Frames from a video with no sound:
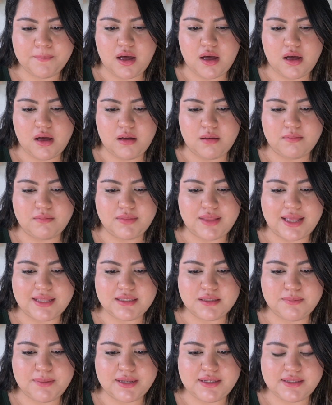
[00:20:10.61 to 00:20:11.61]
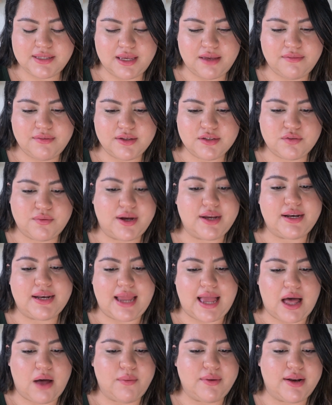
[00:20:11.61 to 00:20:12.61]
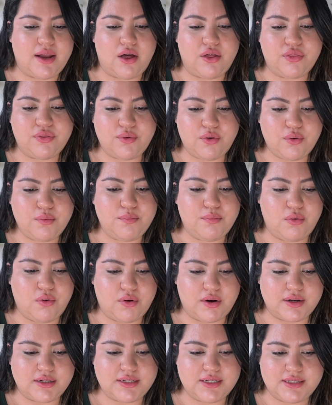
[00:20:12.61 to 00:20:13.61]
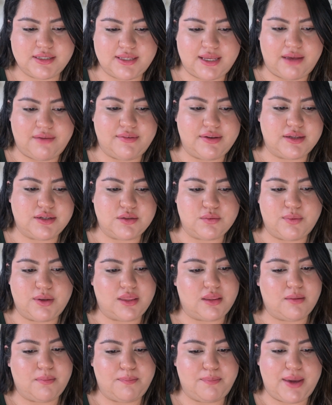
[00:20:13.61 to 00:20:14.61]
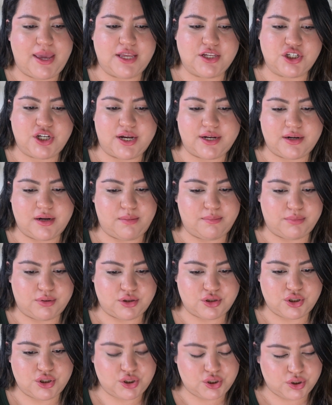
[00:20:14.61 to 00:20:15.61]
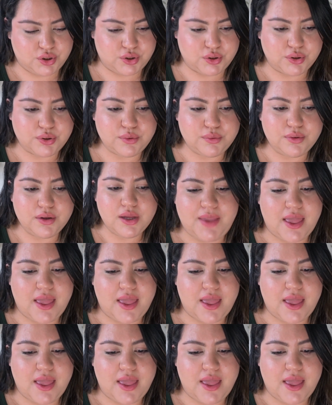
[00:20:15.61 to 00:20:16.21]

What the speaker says: That's my savings right now, and I'll throw more into savings with paycheck number 2.